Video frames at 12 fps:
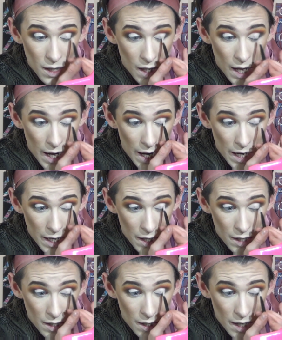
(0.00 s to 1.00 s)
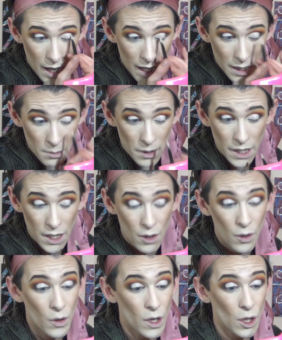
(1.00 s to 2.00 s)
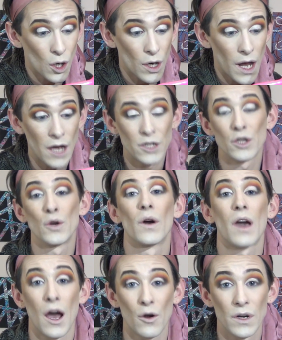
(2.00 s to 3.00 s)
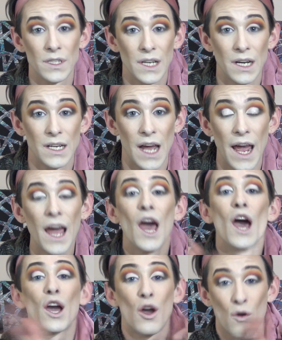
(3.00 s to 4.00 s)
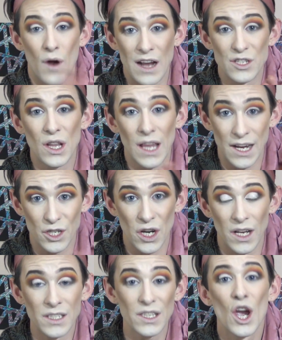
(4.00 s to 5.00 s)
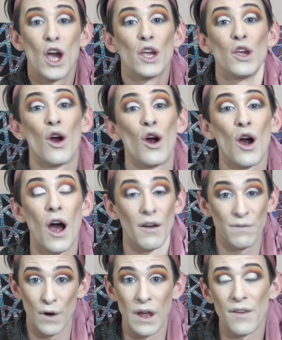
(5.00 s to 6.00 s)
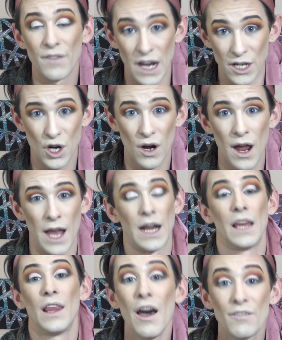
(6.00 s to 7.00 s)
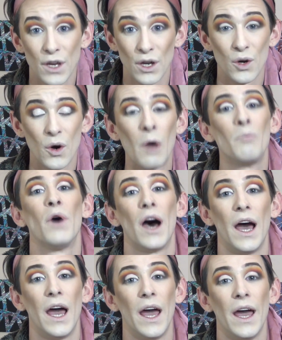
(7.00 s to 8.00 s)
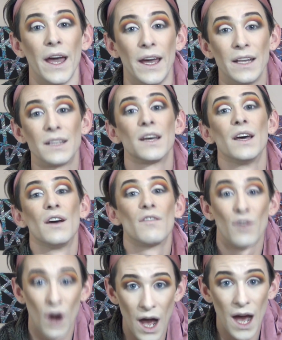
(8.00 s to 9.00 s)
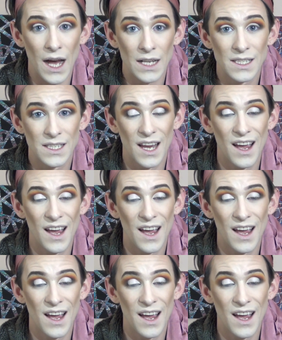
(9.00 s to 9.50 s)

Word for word: Like, Anybody who can learn how to do a cut crease in a day, congratulations. You're a freak of nature and I love you, but for us,